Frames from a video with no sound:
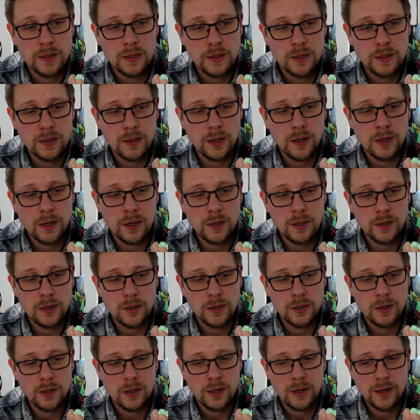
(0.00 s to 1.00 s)
I
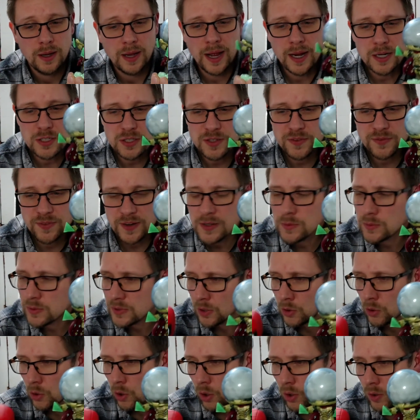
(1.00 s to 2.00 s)
actually find with a
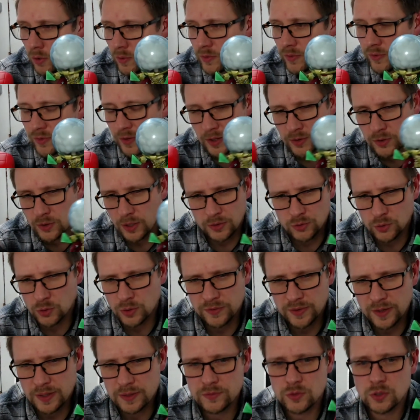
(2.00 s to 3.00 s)
lot of, I don't know if
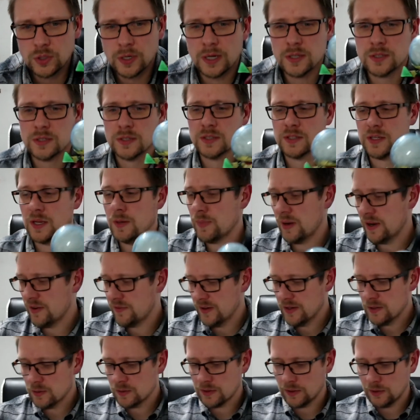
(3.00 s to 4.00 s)
any of you guys are the same, but I
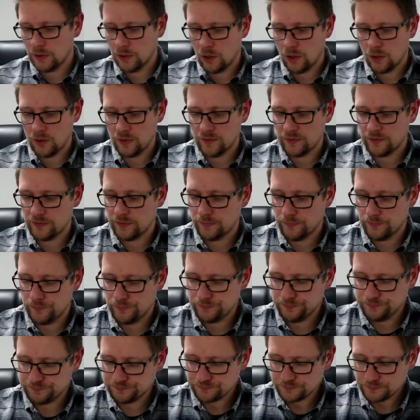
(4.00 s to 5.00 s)
find with a lot of
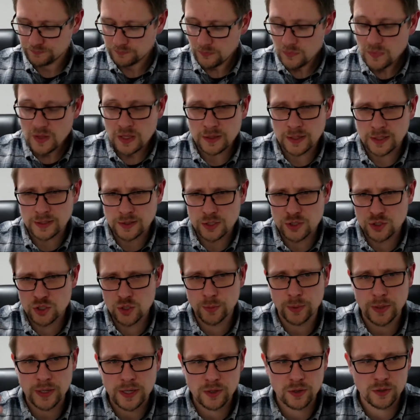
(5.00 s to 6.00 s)
like the
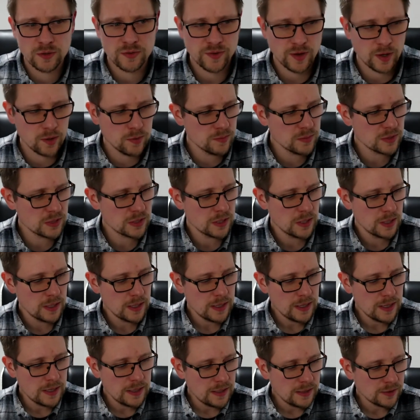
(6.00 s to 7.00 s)
superhero films,
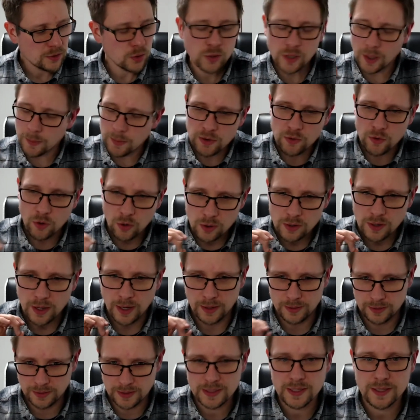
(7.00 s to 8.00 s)
don't get me wrong, I
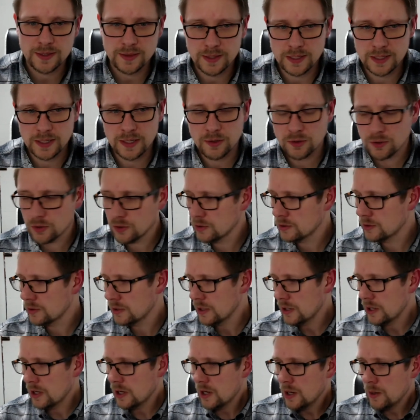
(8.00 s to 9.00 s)
like the hero,
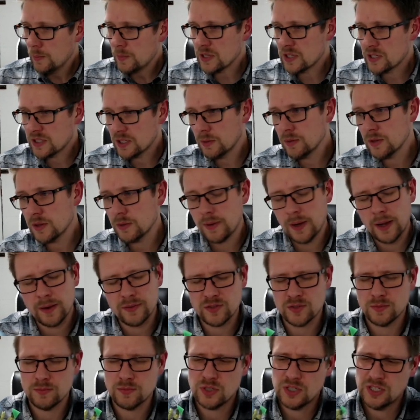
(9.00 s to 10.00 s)
but some of them have
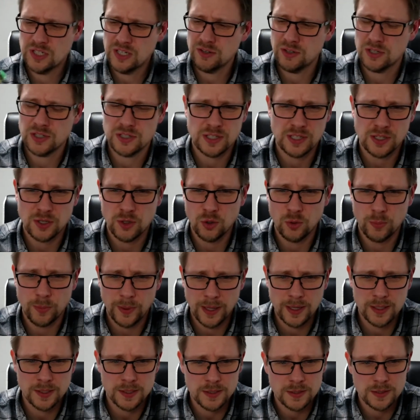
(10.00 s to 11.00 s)
some seriously cool
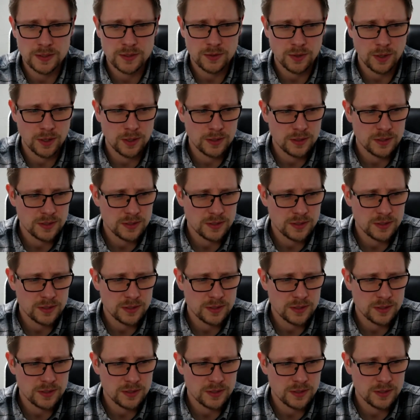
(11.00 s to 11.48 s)
baddies, right?